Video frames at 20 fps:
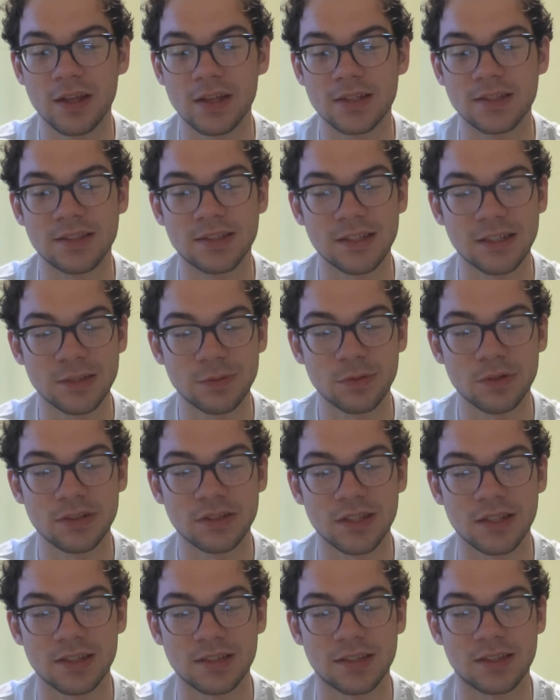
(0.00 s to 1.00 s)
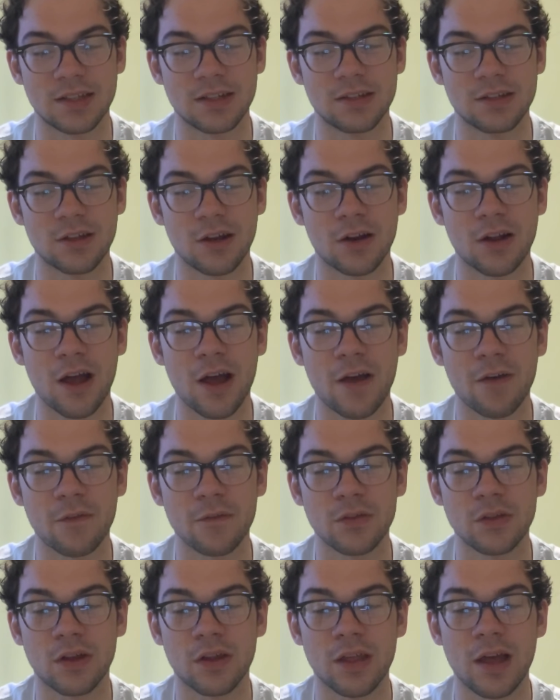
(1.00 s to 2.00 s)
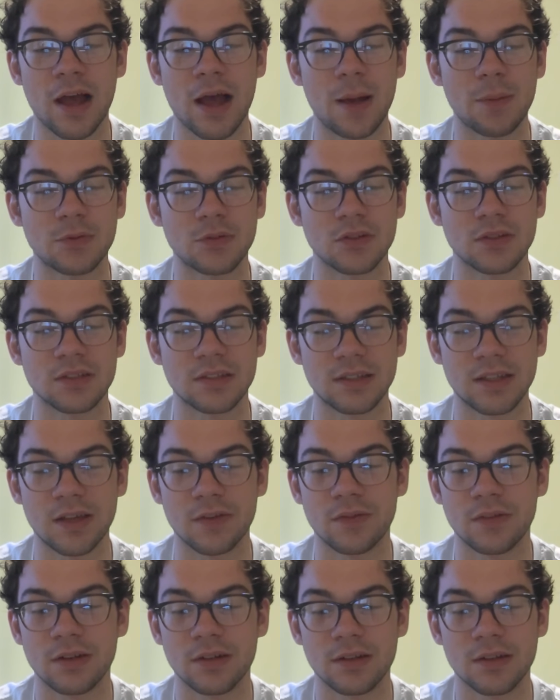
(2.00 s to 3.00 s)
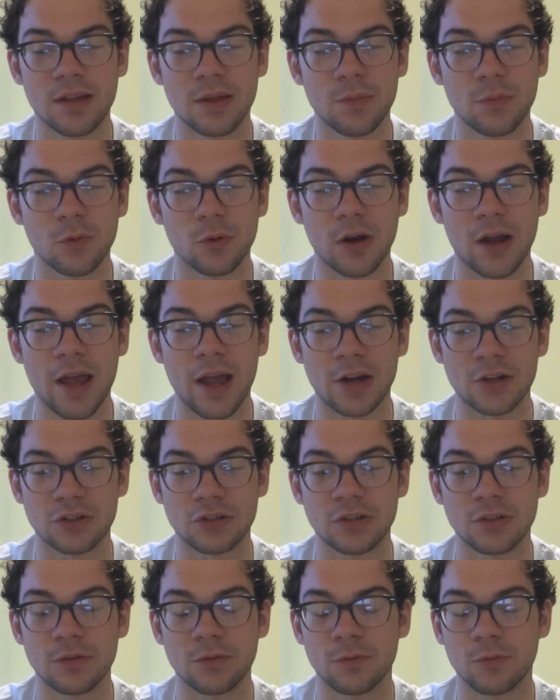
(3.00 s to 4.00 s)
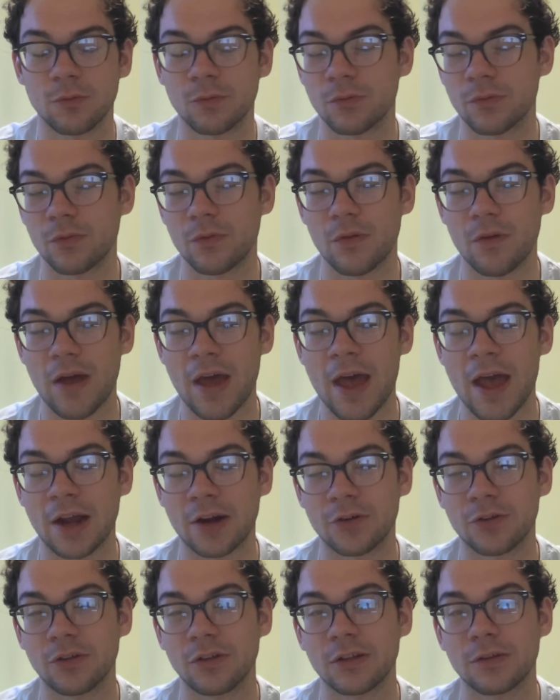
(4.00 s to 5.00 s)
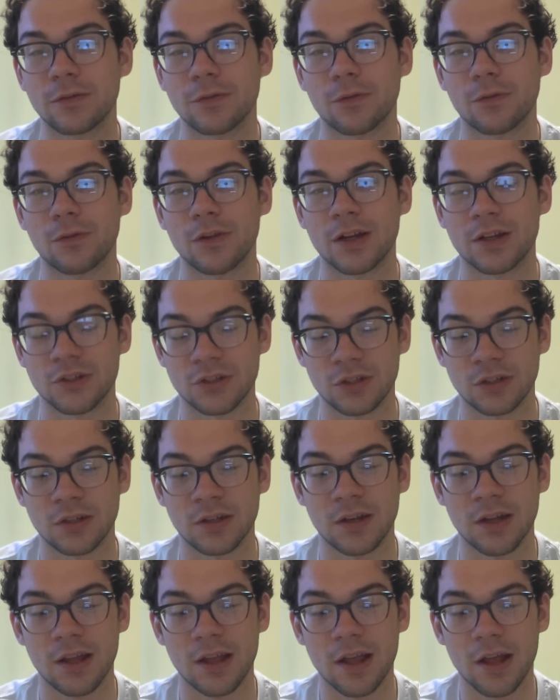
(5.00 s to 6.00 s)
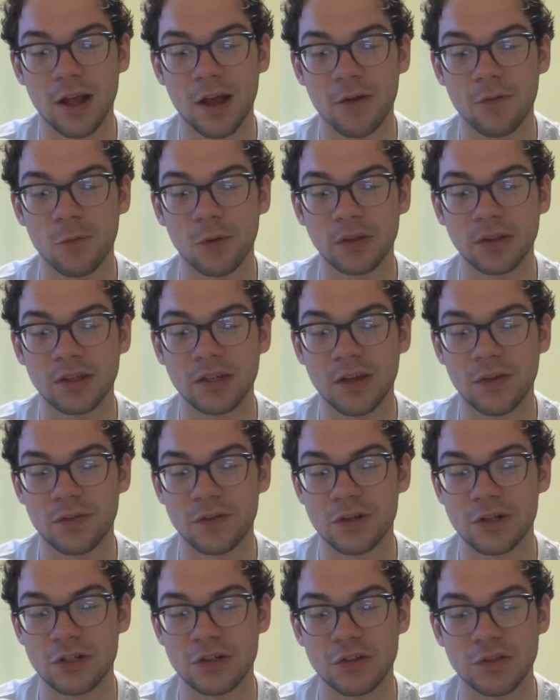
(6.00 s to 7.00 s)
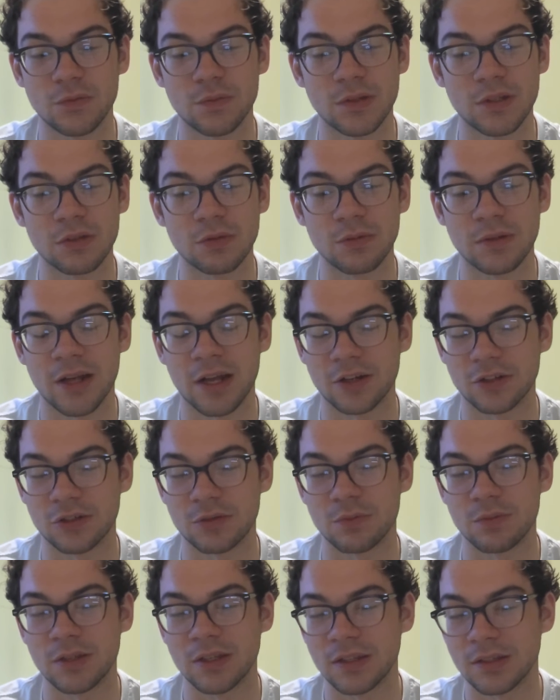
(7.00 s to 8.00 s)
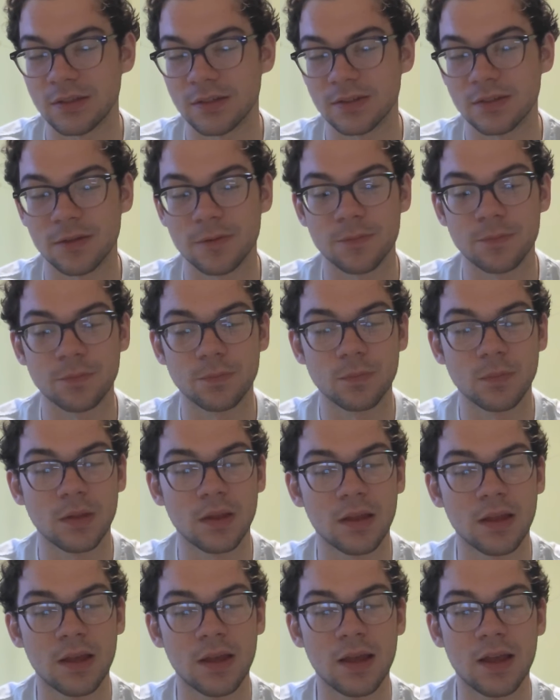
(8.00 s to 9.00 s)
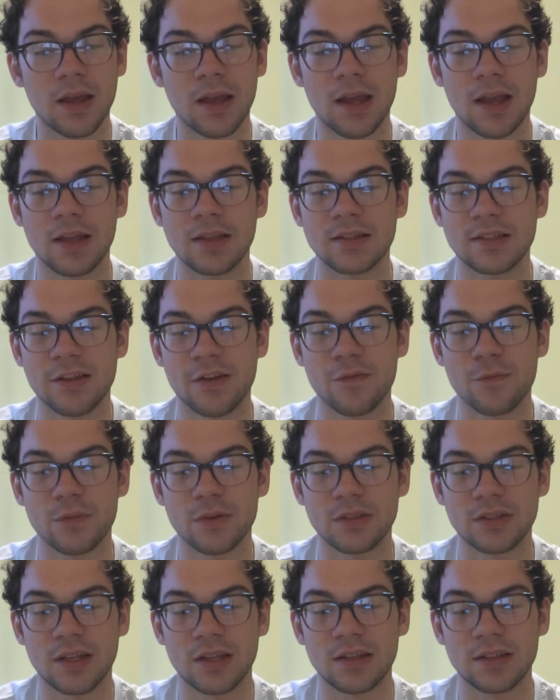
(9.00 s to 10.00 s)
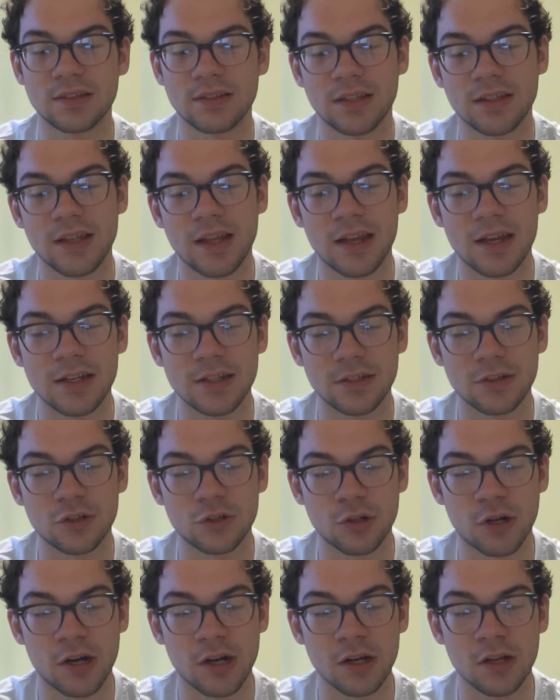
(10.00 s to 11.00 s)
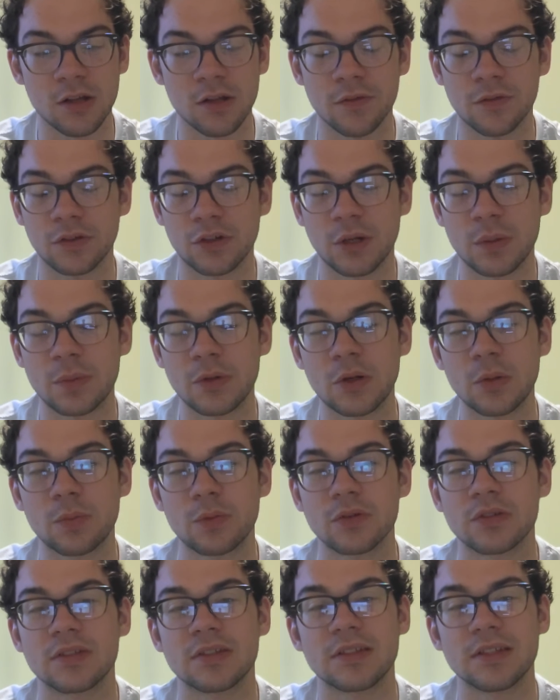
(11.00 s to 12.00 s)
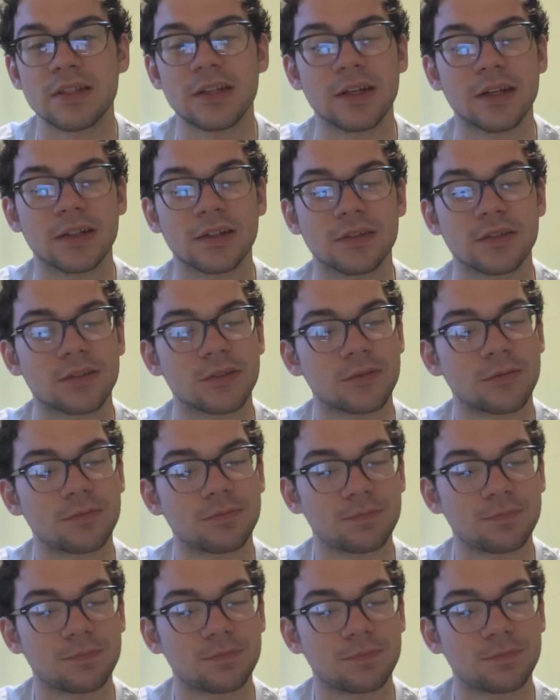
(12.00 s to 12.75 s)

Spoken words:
6% said that none of the options given to them were actually accurately reflection of what the definition of impeachment actually means. And 7% said that it is a trial of criminal proceedings.